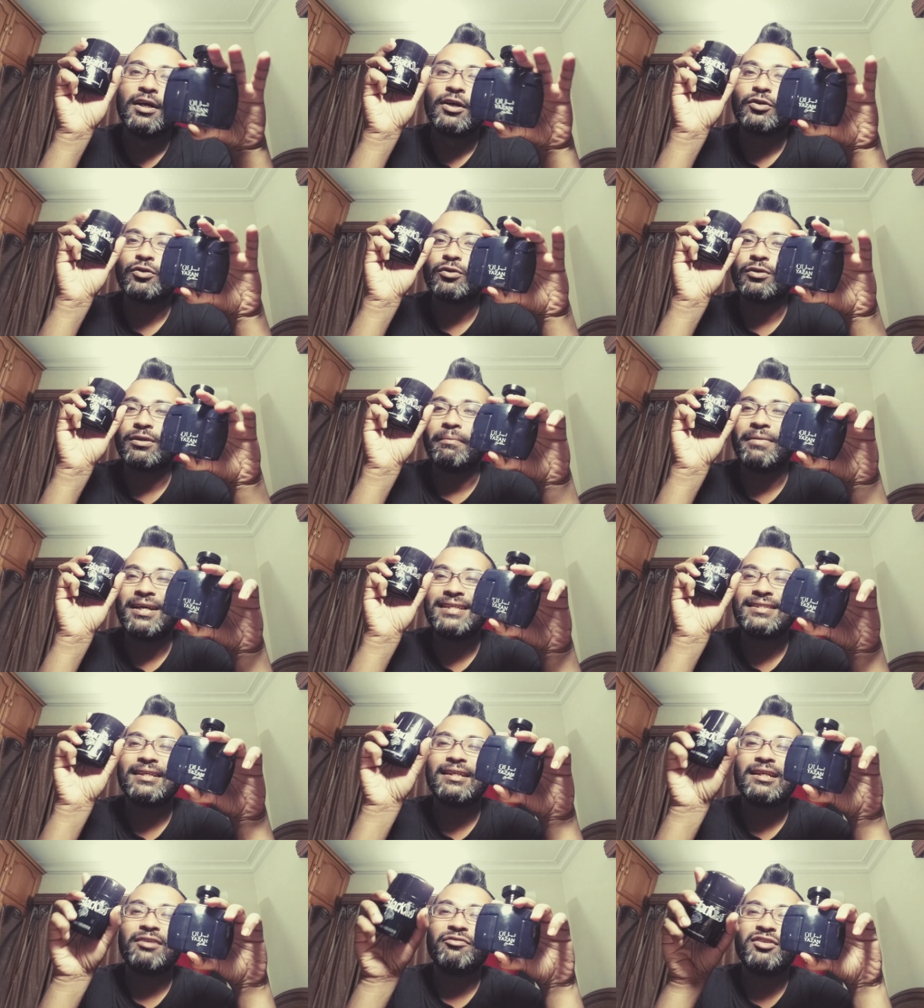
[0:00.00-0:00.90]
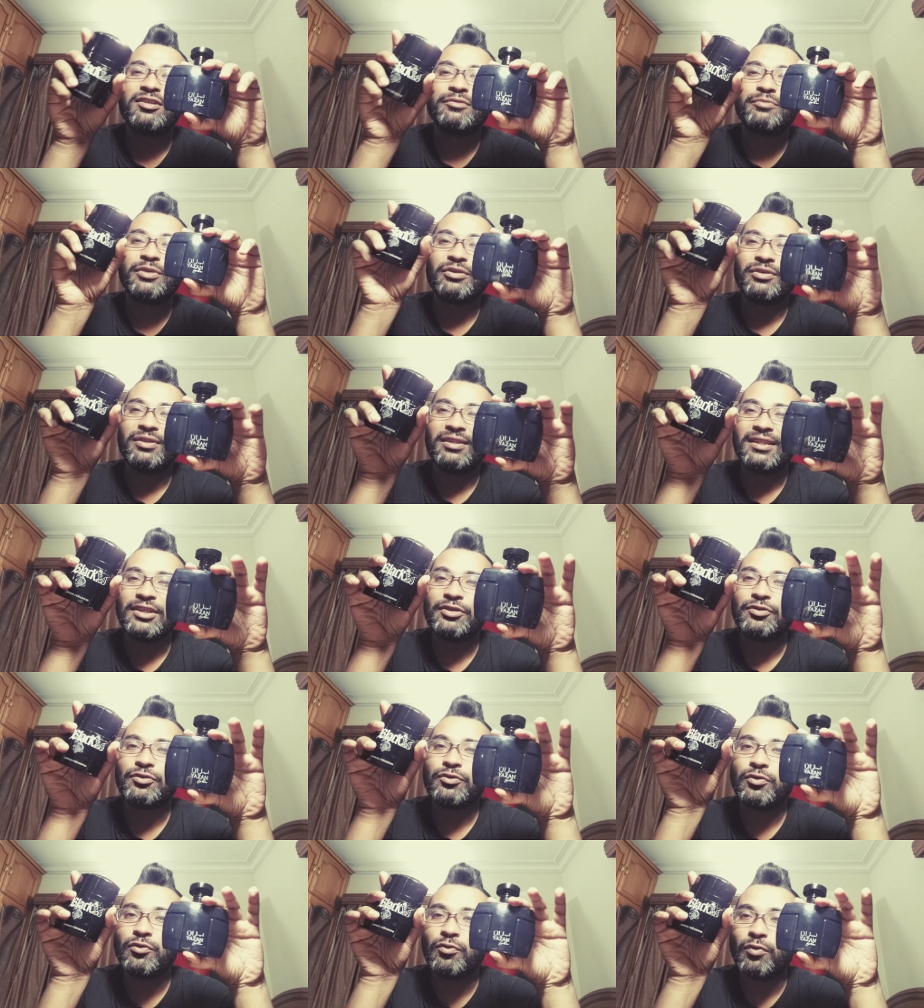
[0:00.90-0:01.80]
so the basic difference between
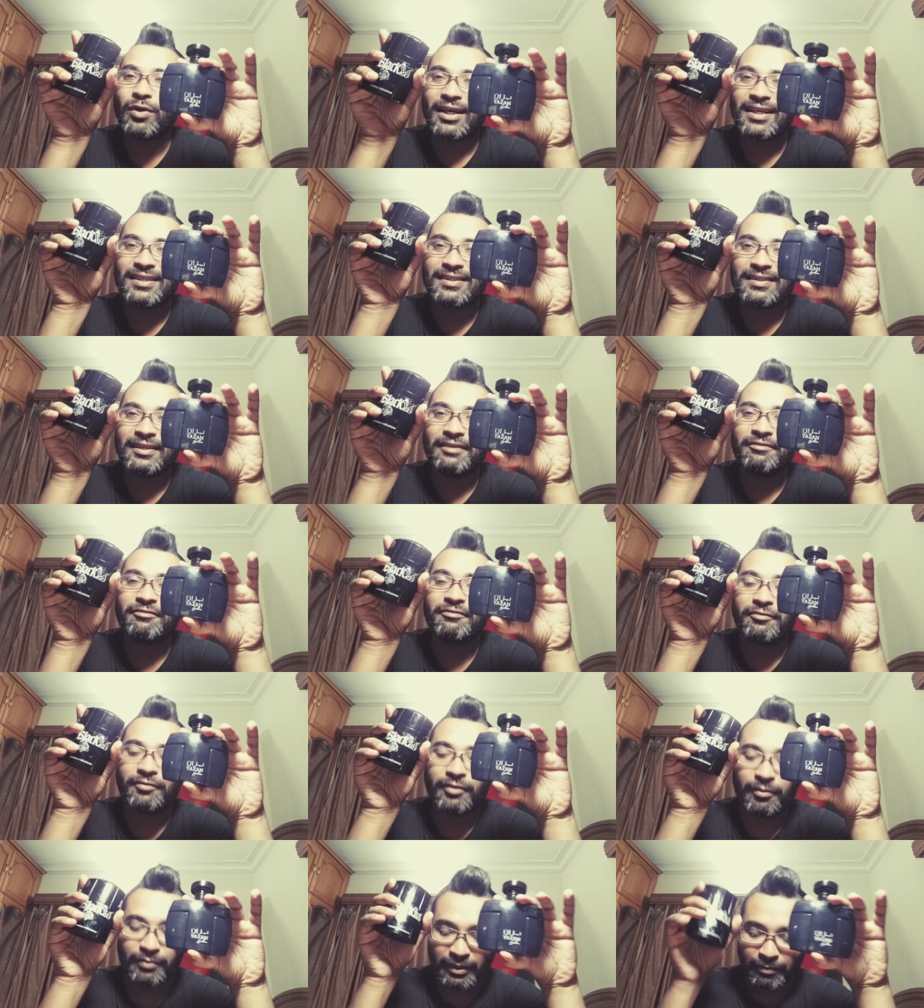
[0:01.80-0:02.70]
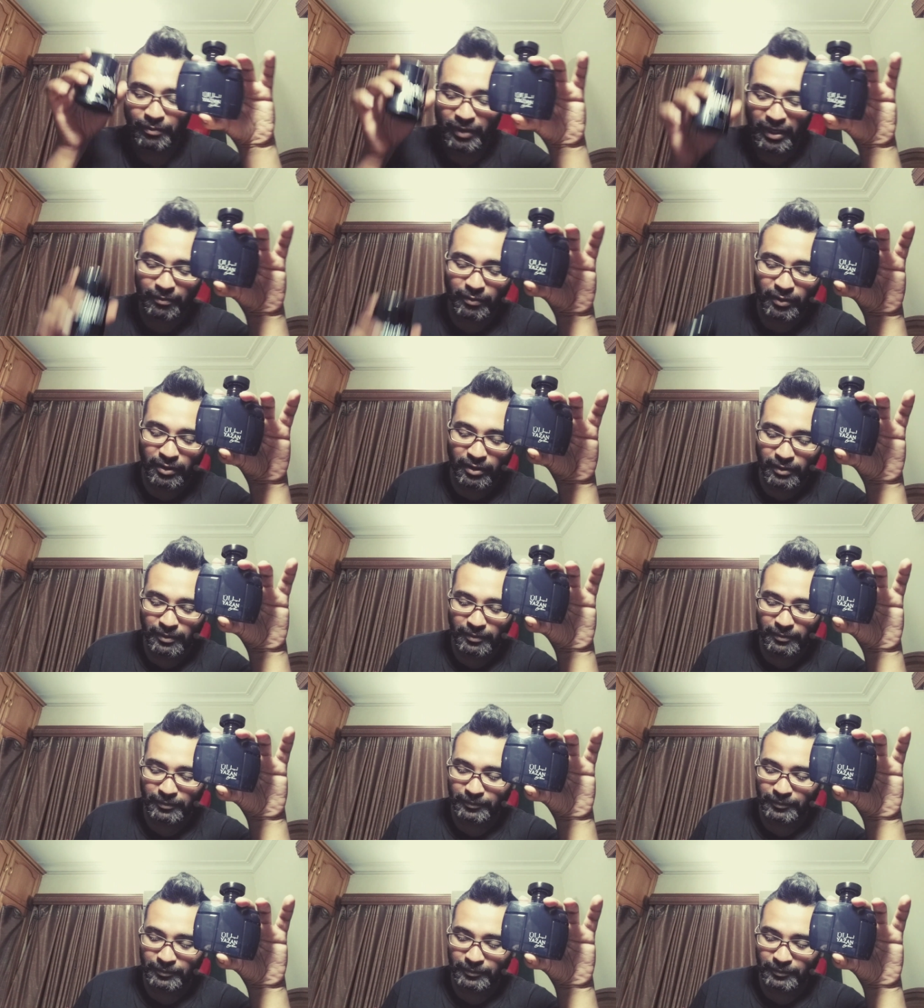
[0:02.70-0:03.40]
these two what i sniff from the paper